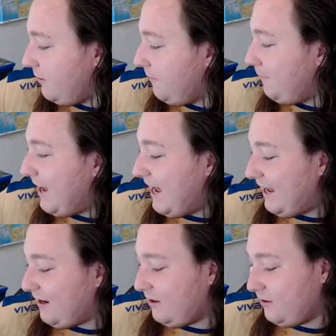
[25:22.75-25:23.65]
Mag,
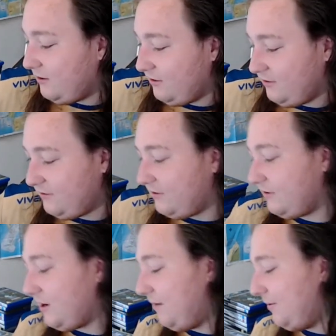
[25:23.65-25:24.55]

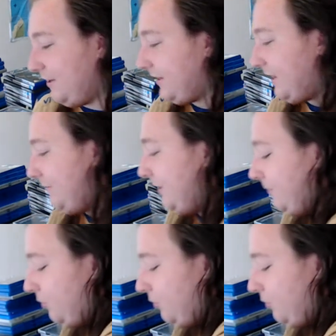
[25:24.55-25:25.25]
can't play that game anymore,